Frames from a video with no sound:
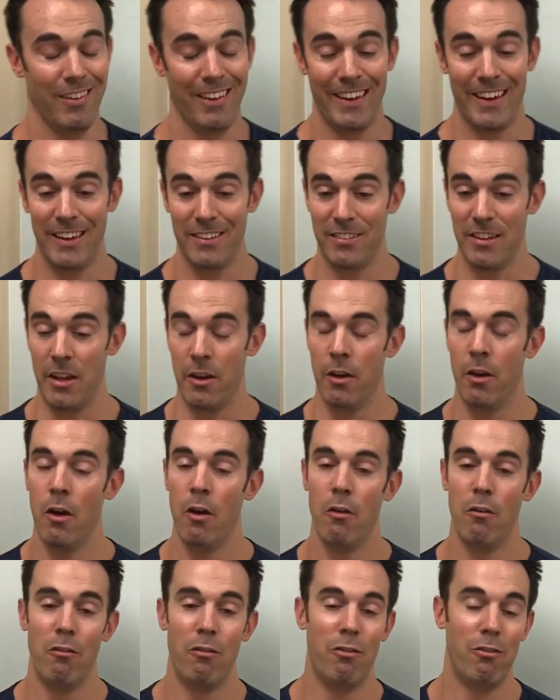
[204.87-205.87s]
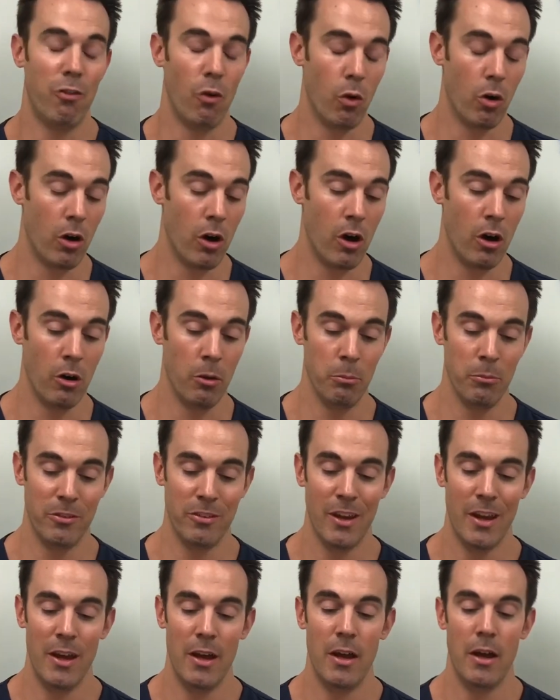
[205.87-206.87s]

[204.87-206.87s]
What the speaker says: Like I said, forearms,